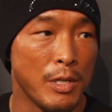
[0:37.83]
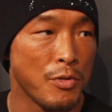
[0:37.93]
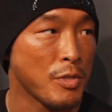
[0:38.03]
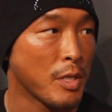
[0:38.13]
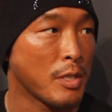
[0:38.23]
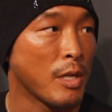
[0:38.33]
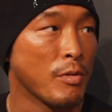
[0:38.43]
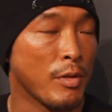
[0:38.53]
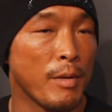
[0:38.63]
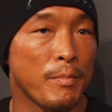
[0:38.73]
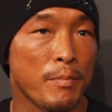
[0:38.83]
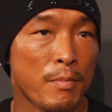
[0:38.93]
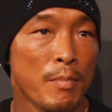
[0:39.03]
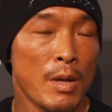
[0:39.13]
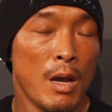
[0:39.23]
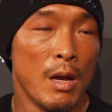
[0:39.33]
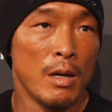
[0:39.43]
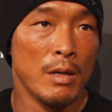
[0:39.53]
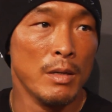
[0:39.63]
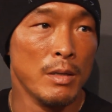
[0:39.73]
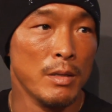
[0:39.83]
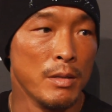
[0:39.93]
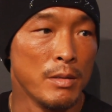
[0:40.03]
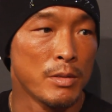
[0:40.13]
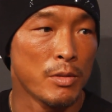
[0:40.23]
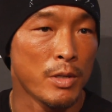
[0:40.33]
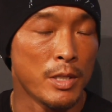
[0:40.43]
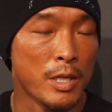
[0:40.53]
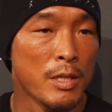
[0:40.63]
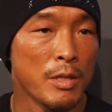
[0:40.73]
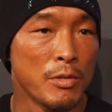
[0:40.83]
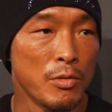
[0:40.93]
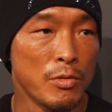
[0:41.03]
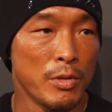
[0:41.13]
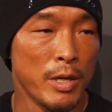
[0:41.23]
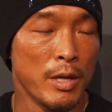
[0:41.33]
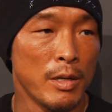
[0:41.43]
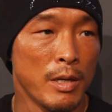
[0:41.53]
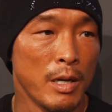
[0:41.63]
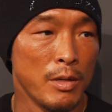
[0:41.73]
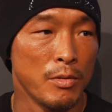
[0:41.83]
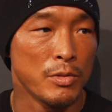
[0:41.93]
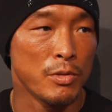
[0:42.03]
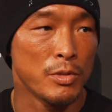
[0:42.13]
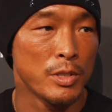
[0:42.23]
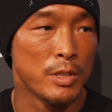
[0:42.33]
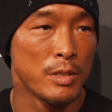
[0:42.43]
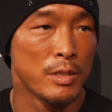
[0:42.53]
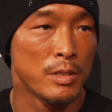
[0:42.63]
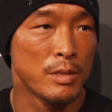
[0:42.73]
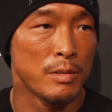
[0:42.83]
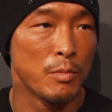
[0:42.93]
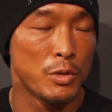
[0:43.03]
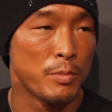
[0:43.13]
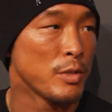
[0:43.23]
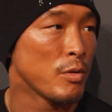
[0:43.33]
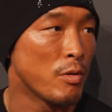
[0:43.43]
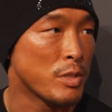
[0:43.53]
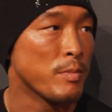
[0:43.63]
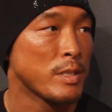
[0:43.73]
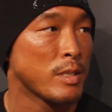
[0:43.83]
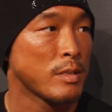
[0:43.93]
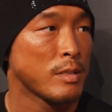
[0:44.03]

for over a year. I was very excited about the fight. And to be honest, he really did lose some motivation when he heard that it wouldn't be against